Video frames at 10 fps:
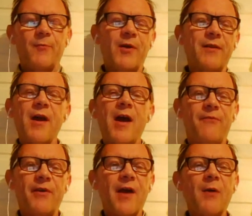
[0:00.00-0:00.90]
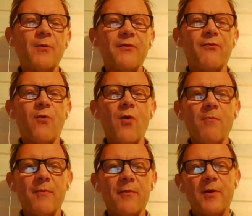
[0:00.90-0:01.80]
when they have filled out the
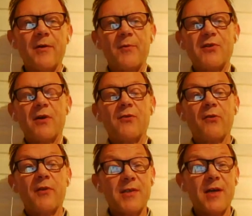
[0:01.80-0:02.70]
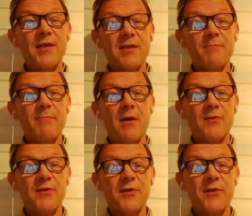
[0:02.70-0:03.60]
form, we start to discuss about